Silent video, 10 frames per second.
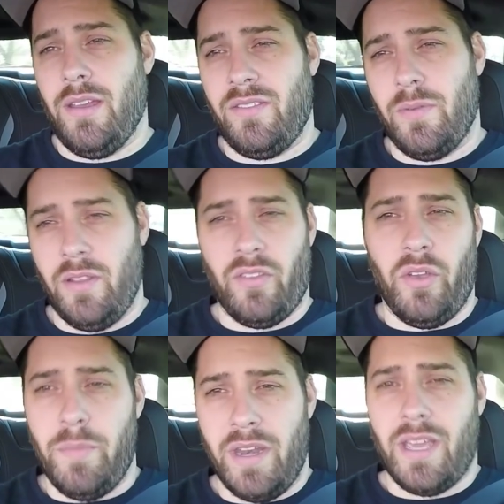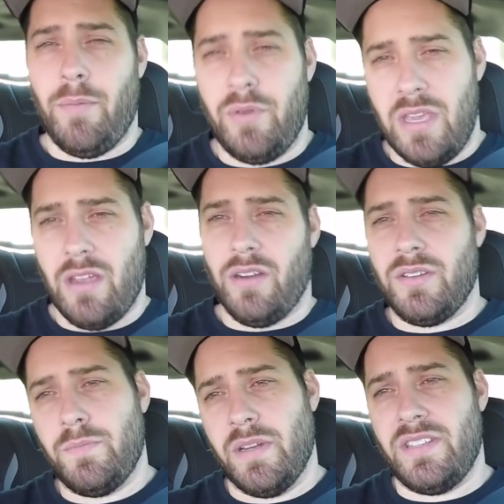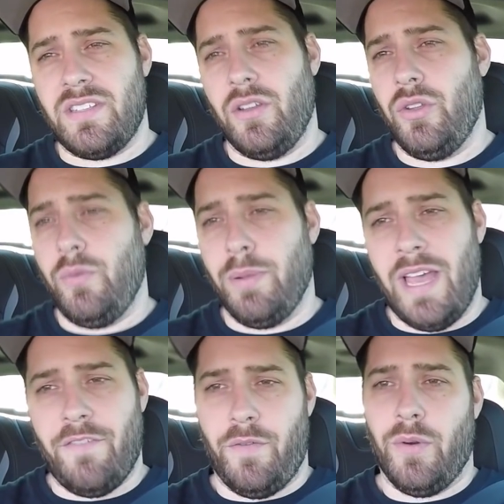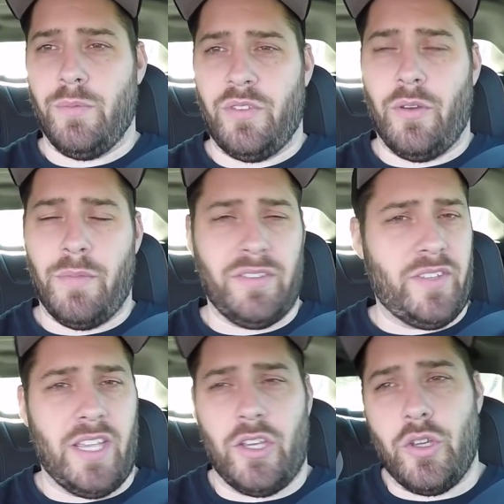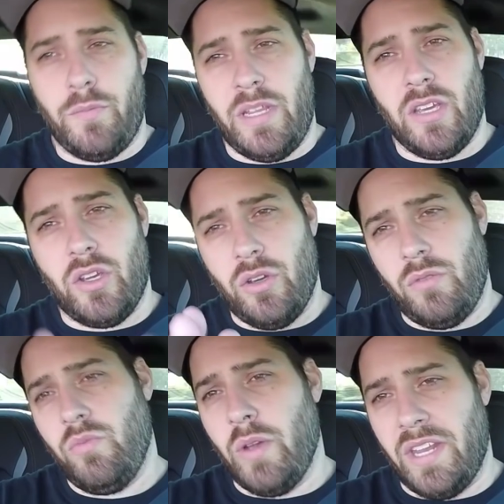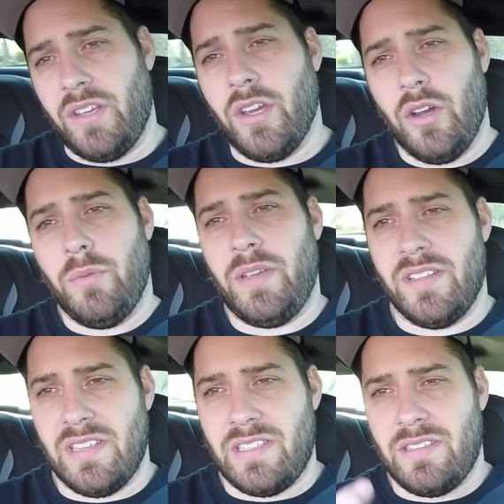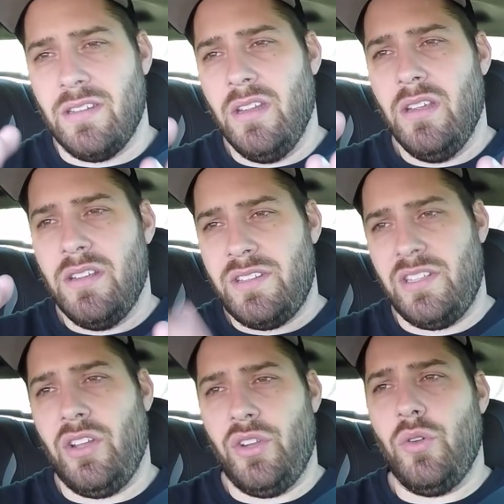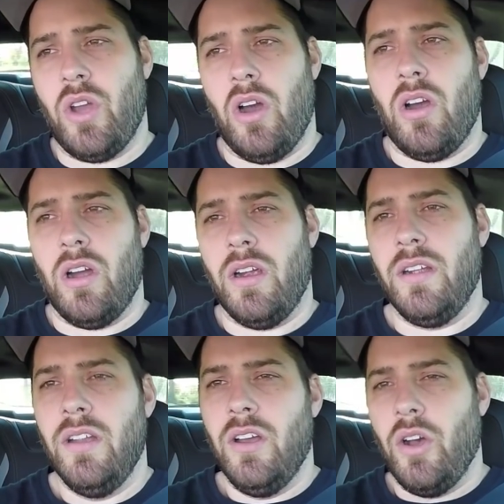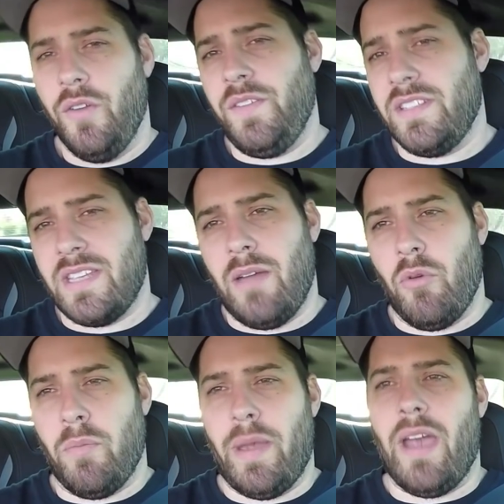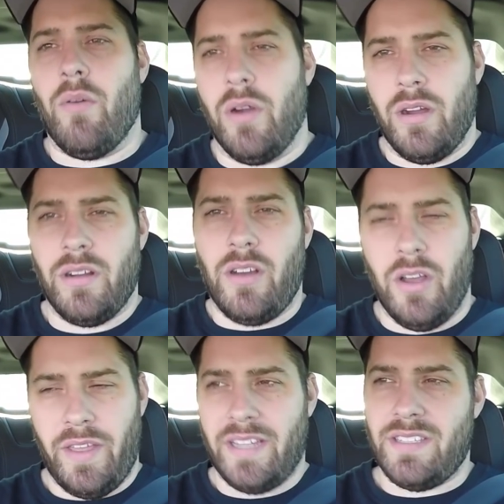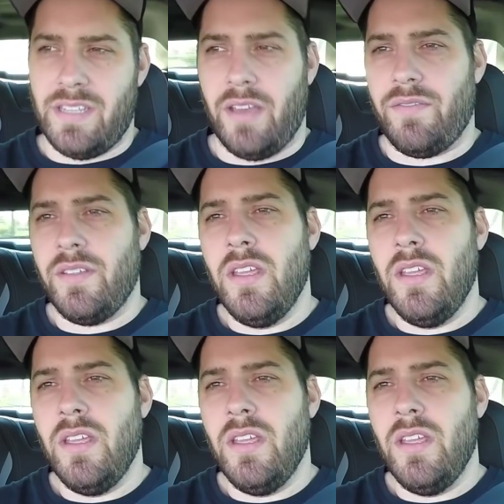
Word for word: It's only been a couple years, but it's still a new platform. So a Mustang could be a good way to go because it's still a new car. Hopefully it's got more power, all that stuff.